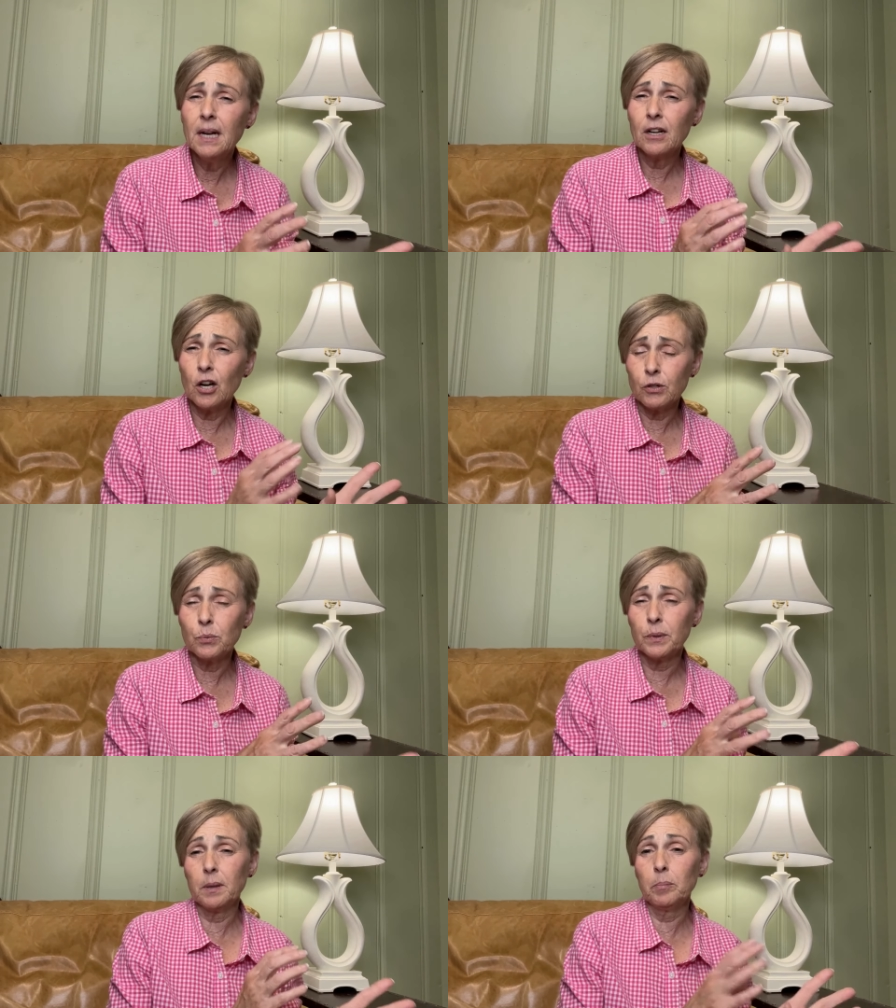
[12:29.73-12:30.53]
goes
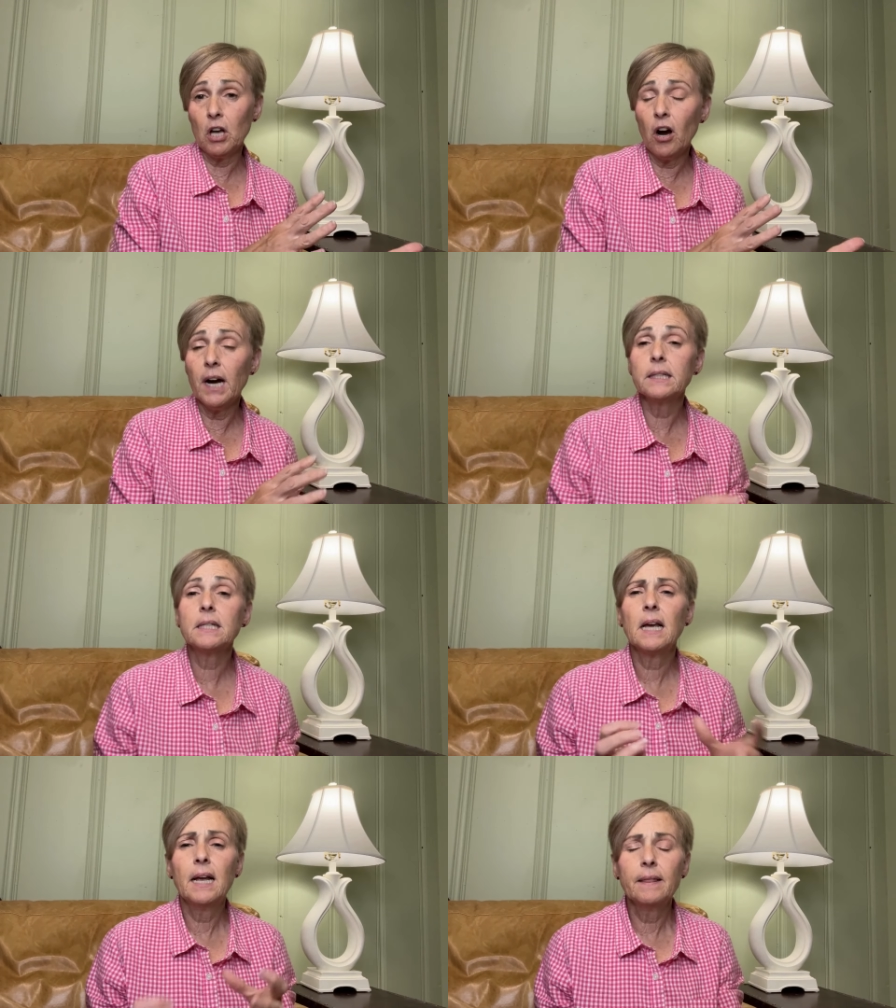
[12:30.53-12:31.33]
with the
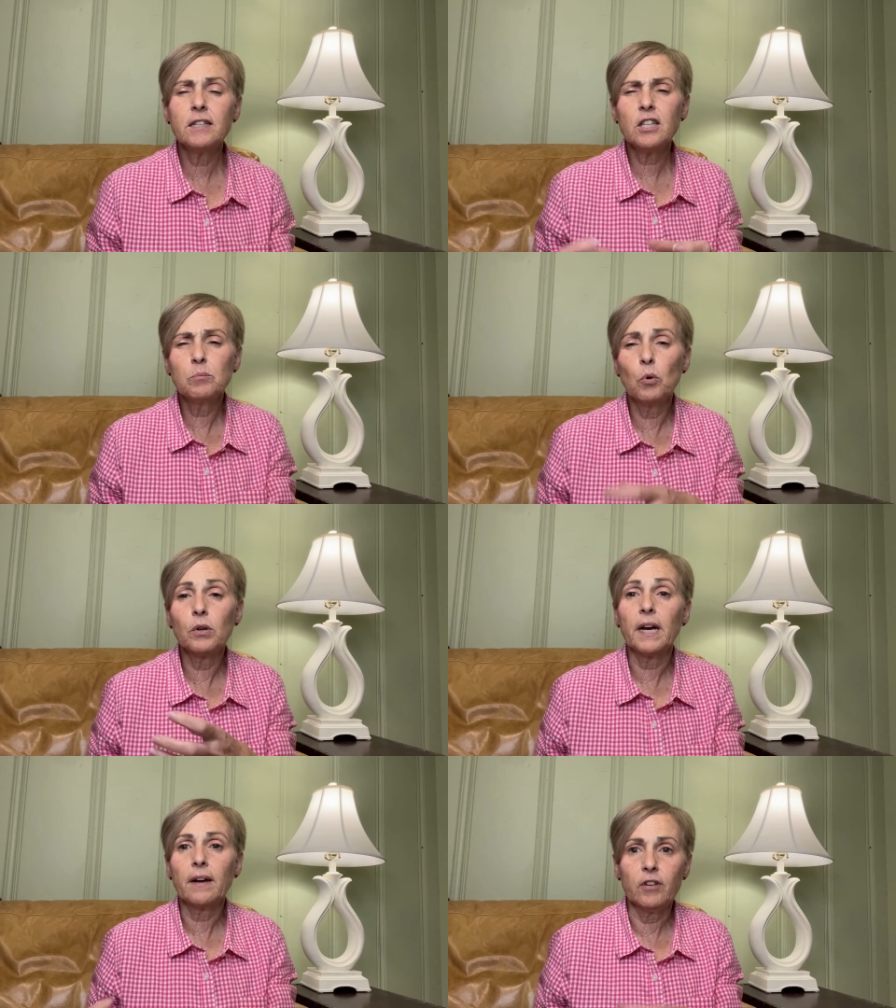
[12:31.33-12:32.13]
blondes. This is more
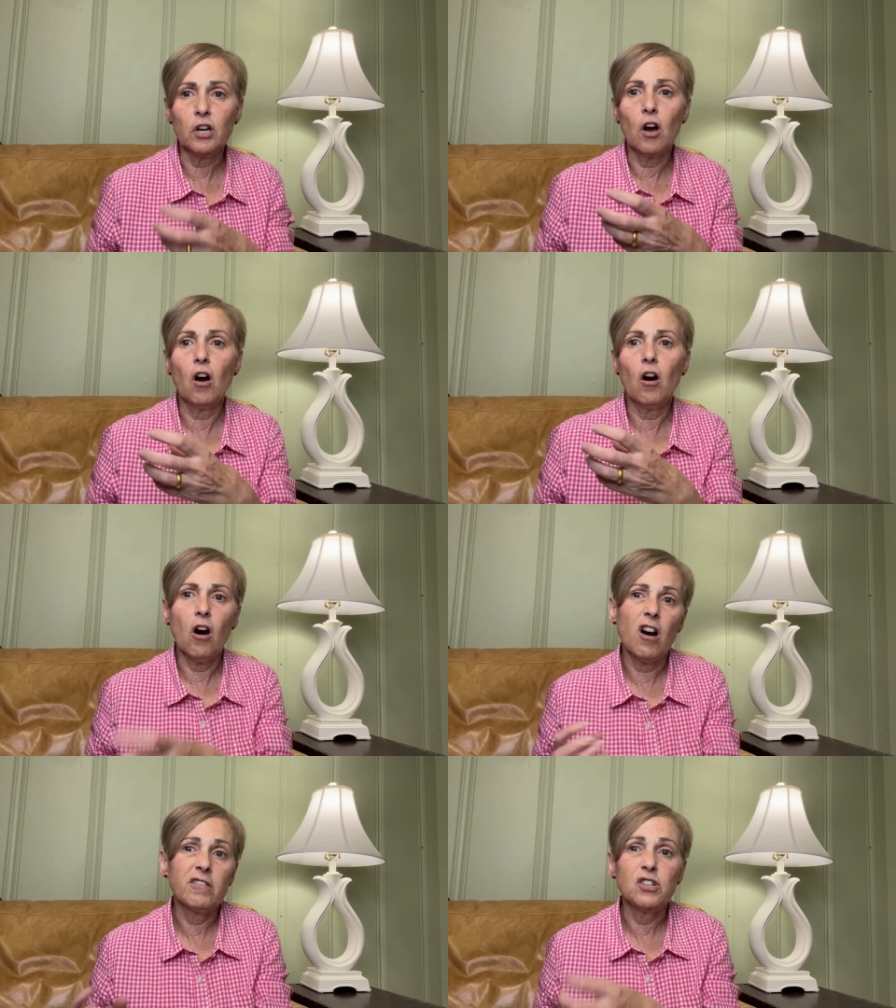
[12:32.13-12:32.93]
like of an
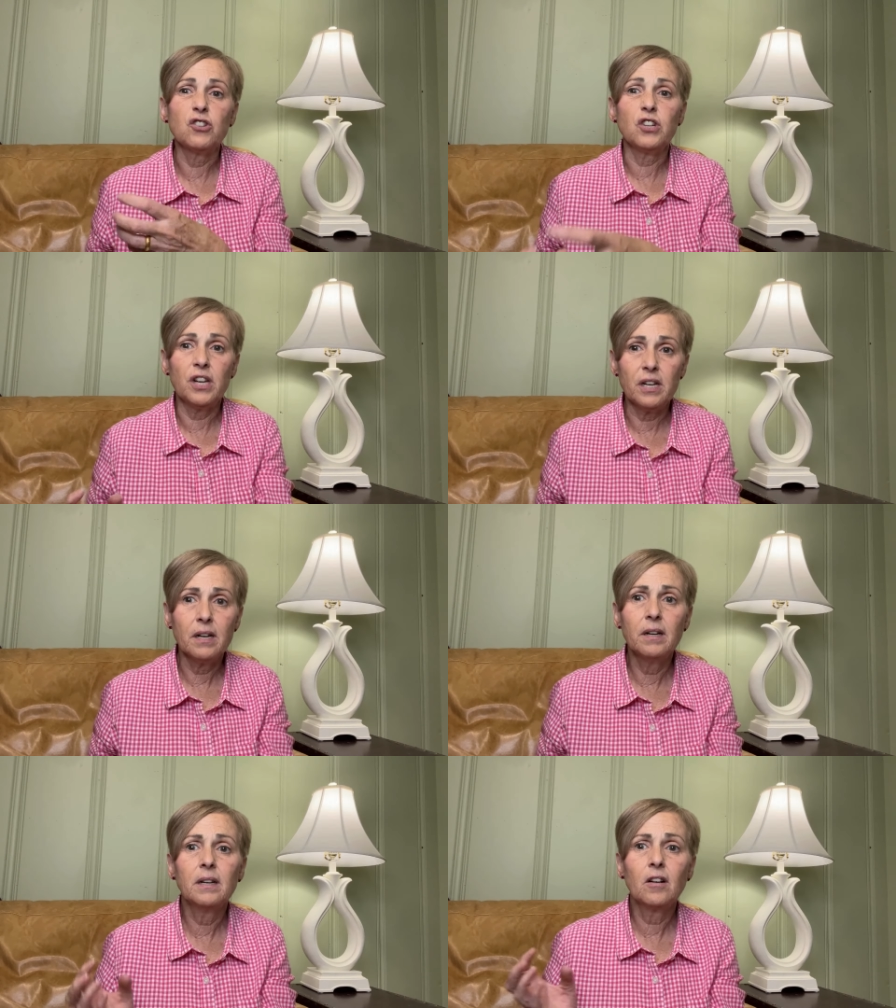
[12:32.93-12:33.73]
orangey
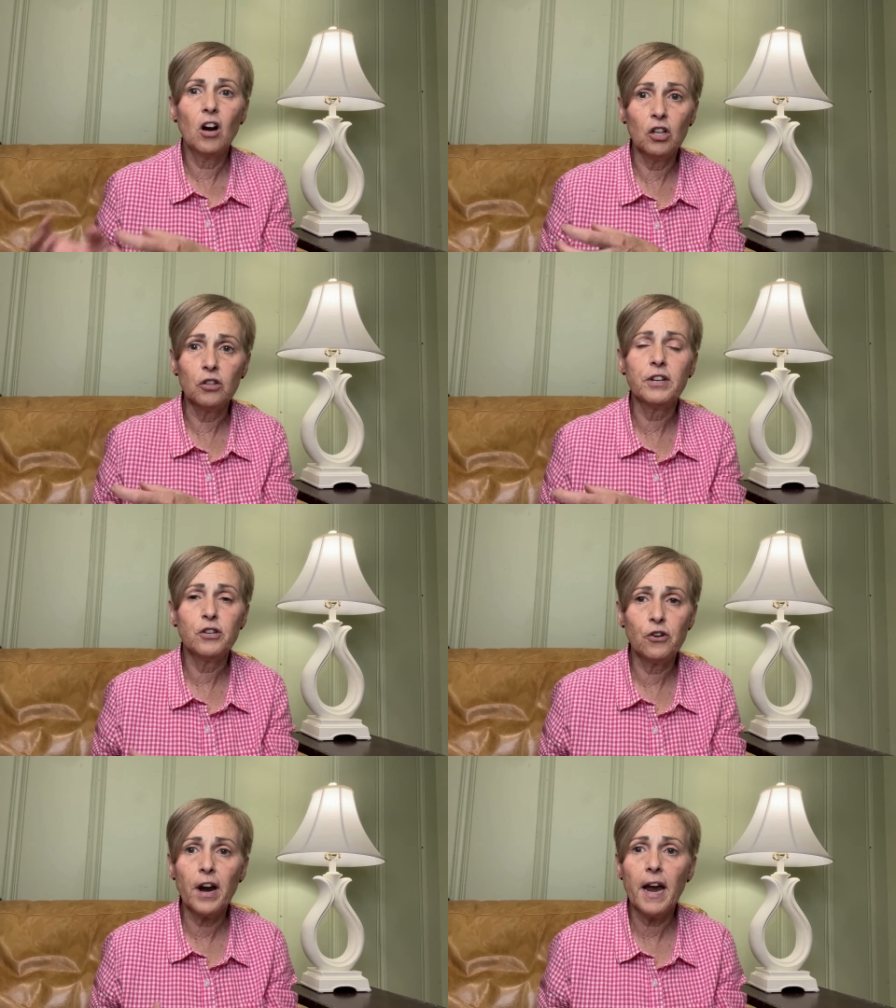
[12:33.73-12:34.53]
color in
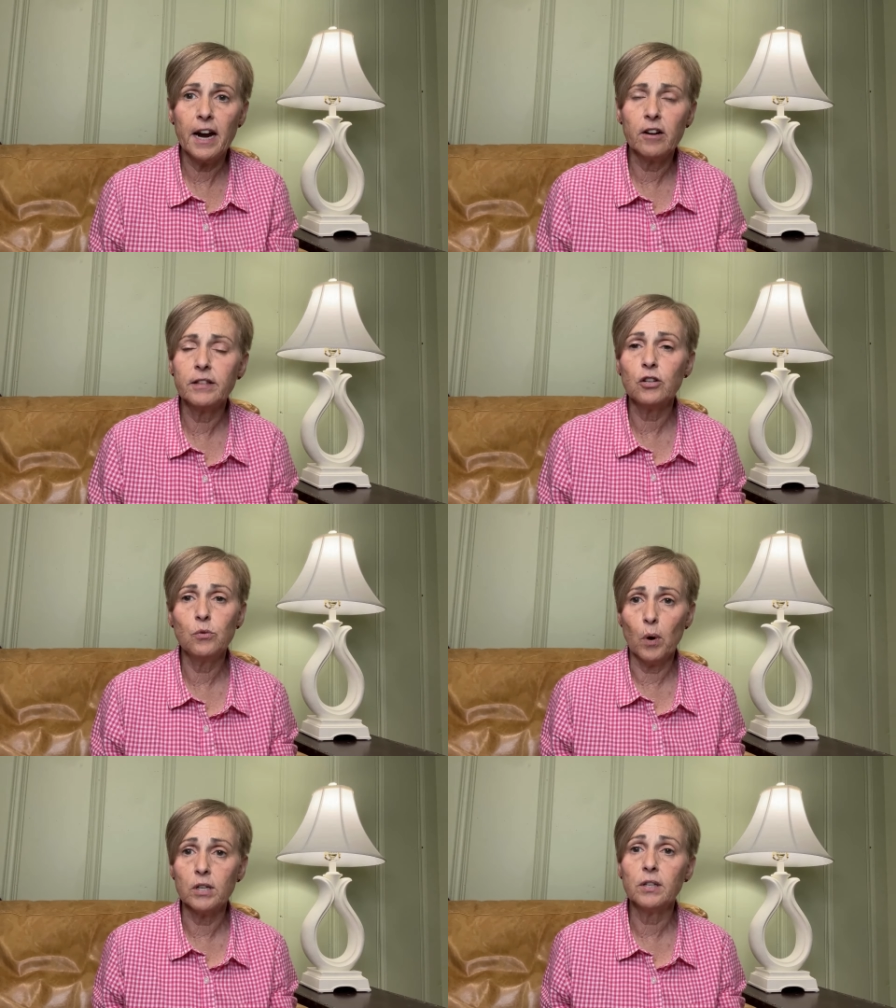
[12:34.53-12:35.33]
your hair that you
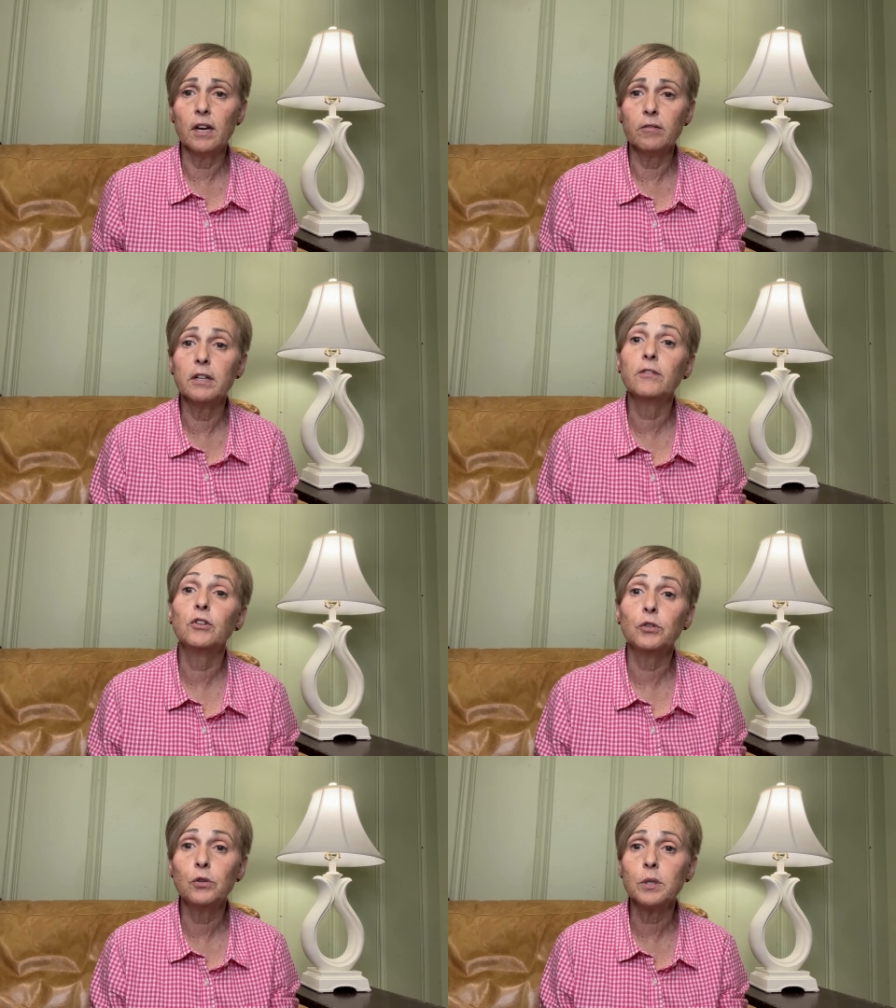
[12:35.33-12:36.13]
want to get rid of,
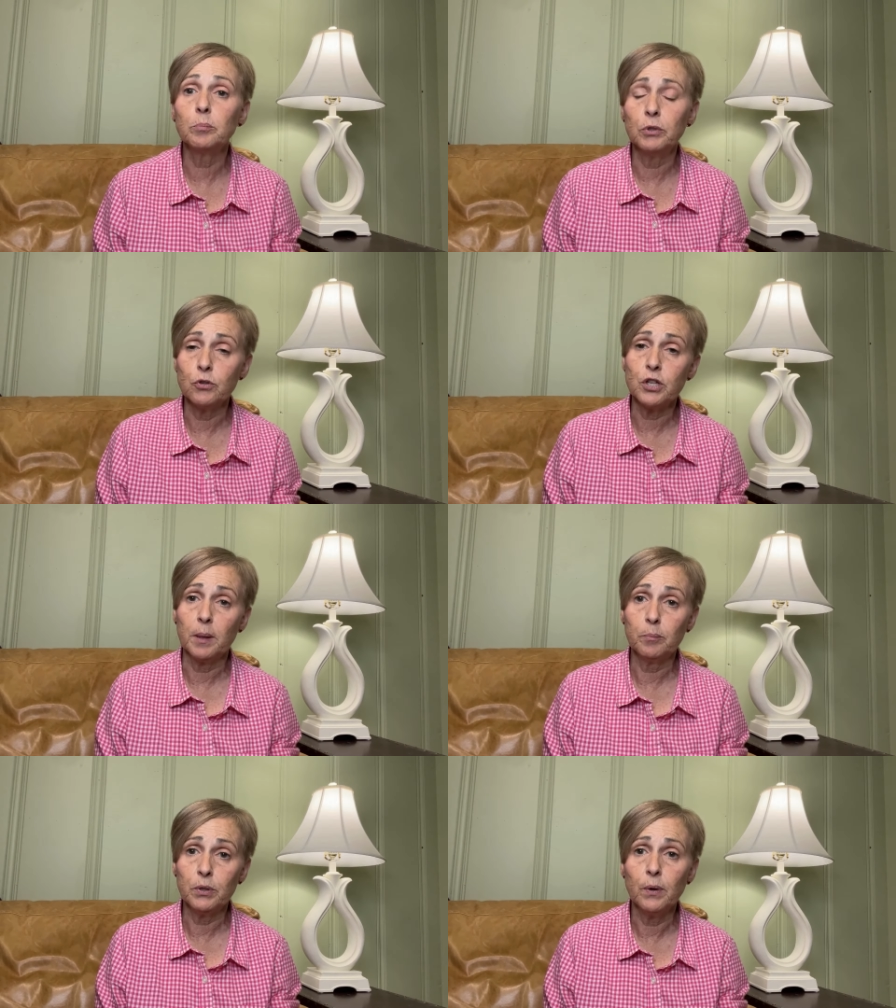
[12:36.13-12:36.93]
you'll use a blue
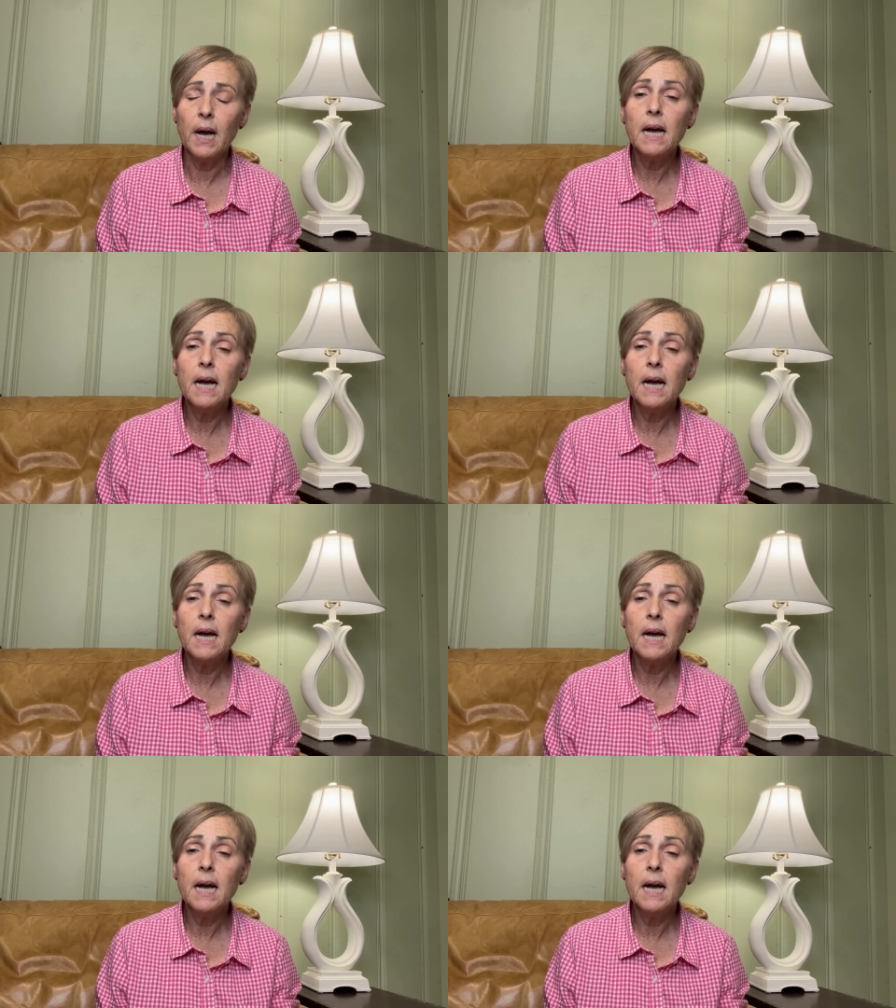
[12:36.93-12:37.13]
shampoo.